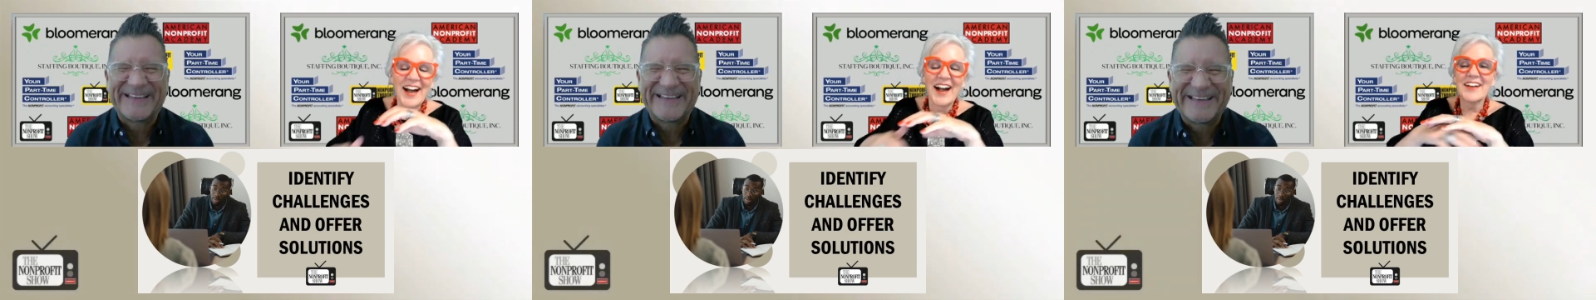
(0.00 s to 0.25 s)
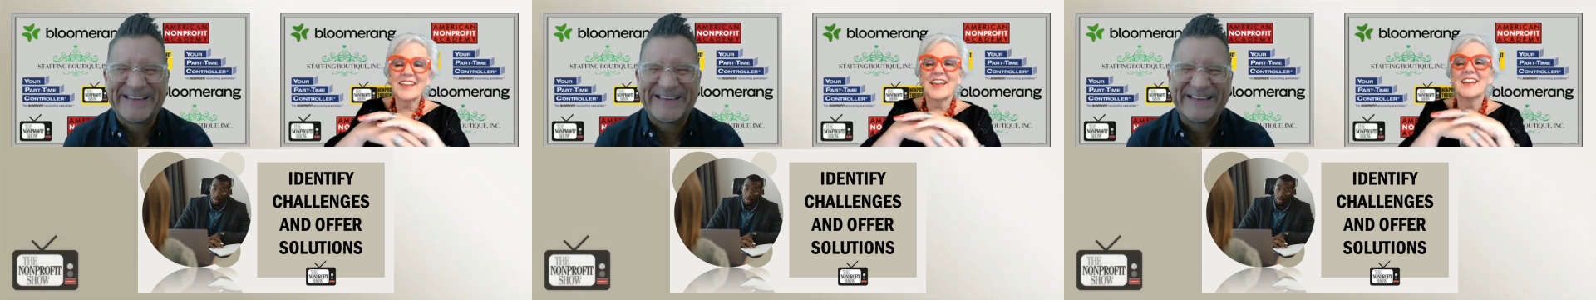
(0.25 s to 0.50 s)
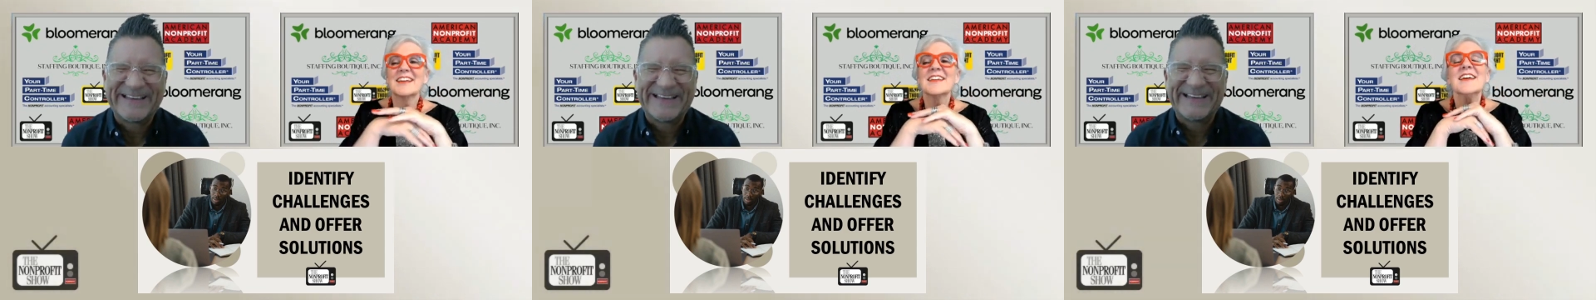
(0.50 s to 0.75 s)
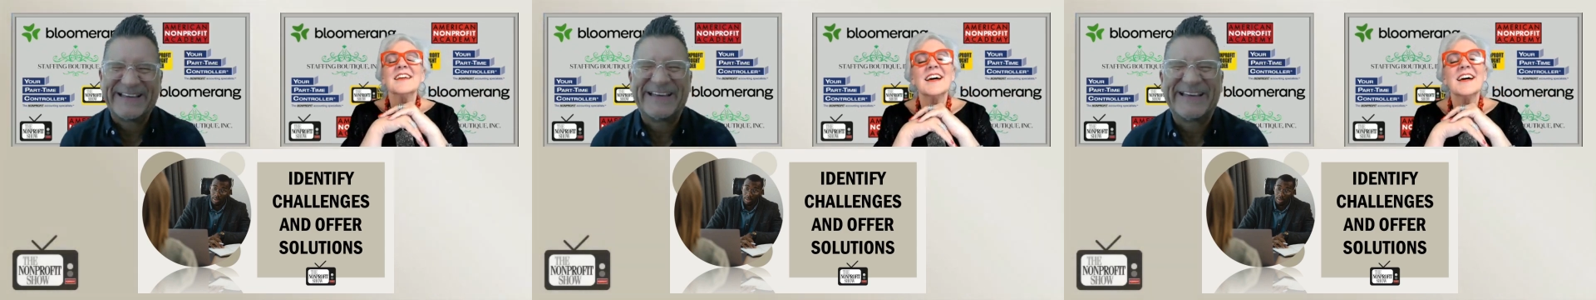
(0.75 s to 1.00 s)
Speaker 1: okay
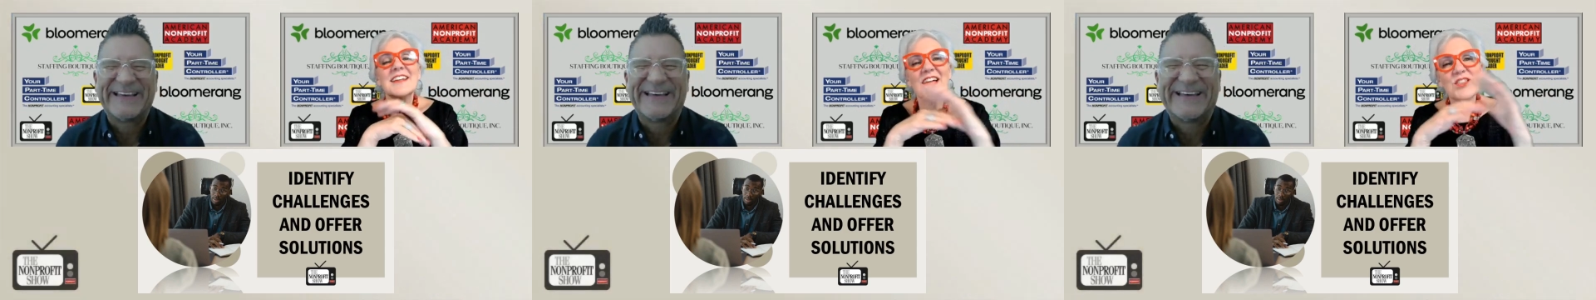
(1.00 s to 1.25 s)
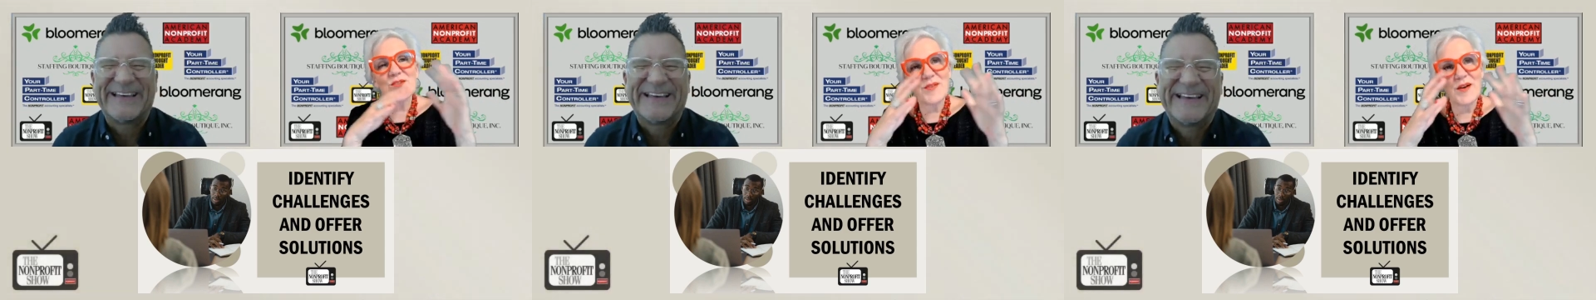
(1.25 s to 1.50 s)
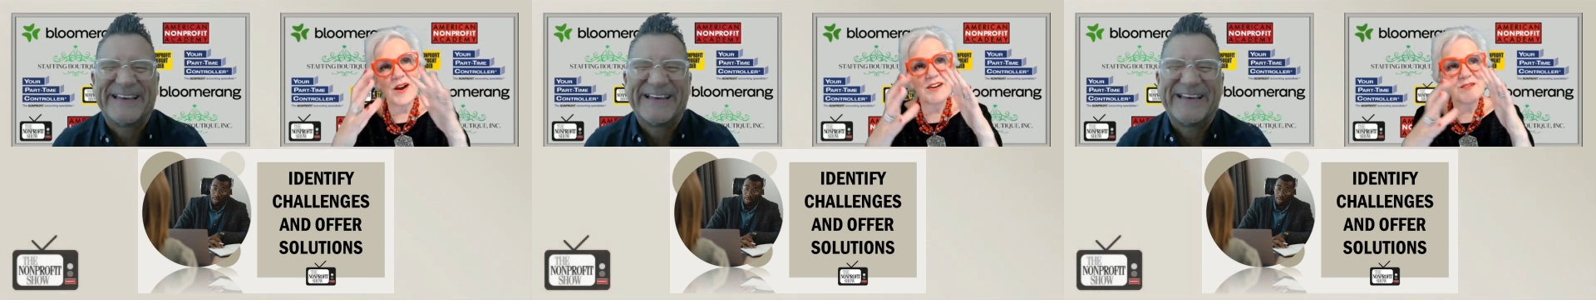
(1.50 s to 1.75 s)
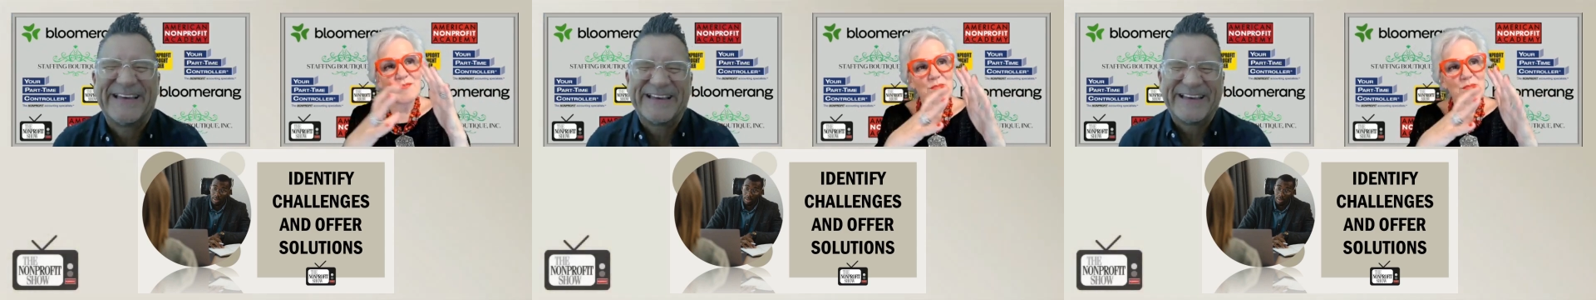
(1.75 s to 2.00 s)
another part
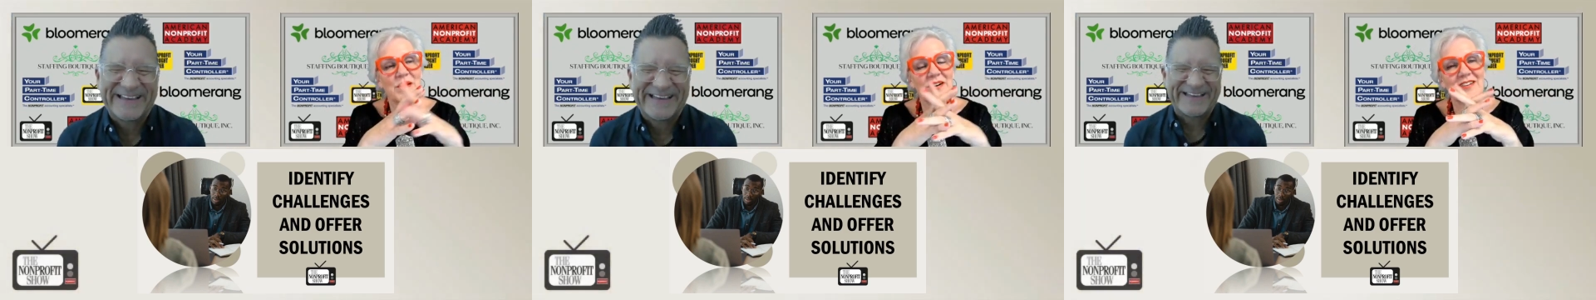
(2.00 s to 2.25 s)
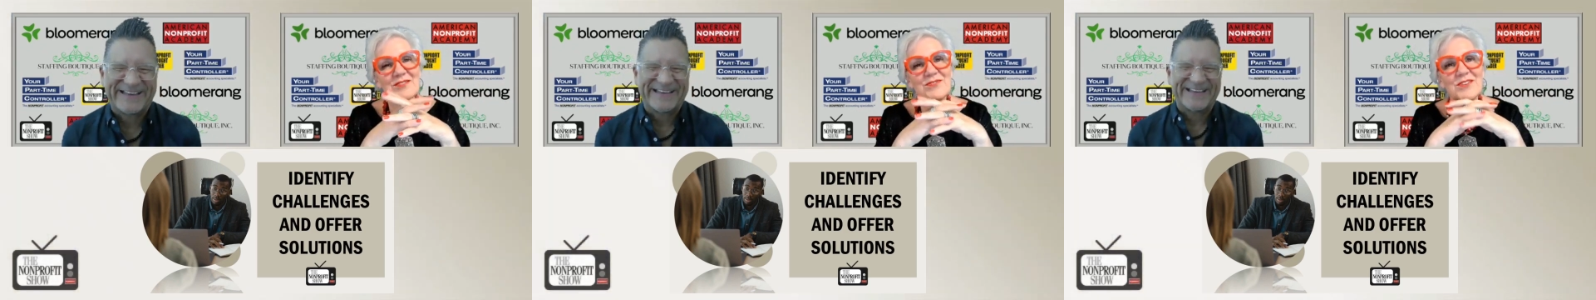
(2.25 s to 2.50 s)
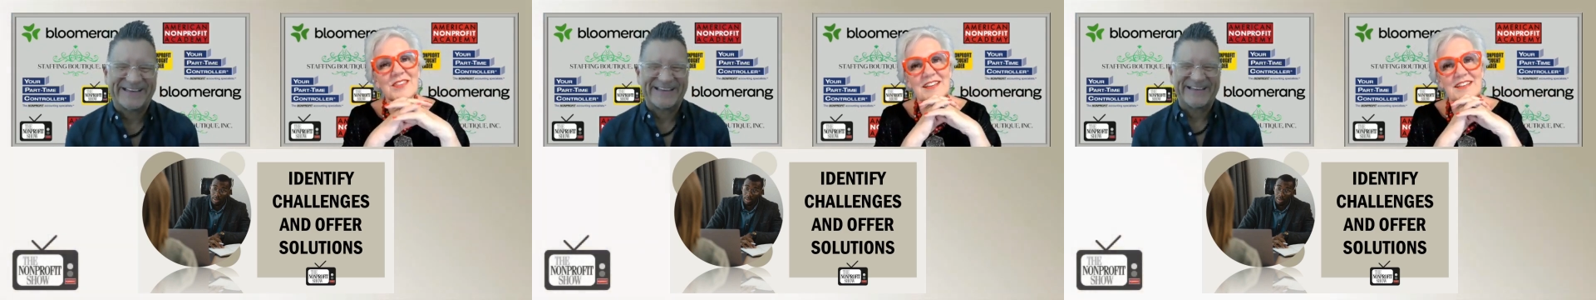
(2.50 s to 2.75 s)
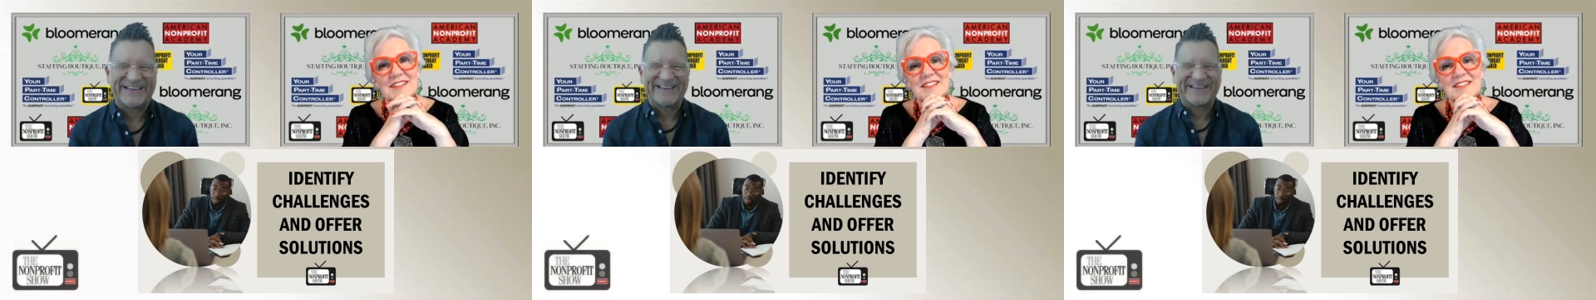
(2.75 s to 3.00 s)
of preparing for
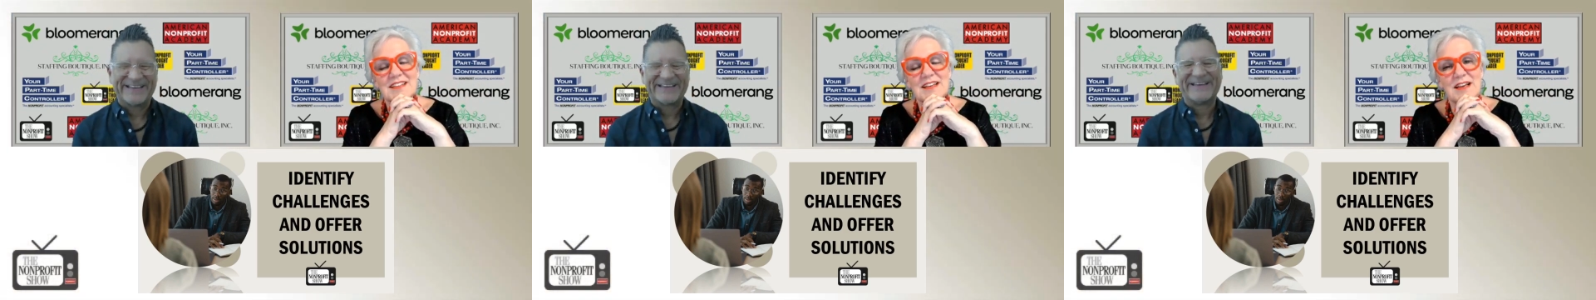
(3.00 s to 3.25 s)
this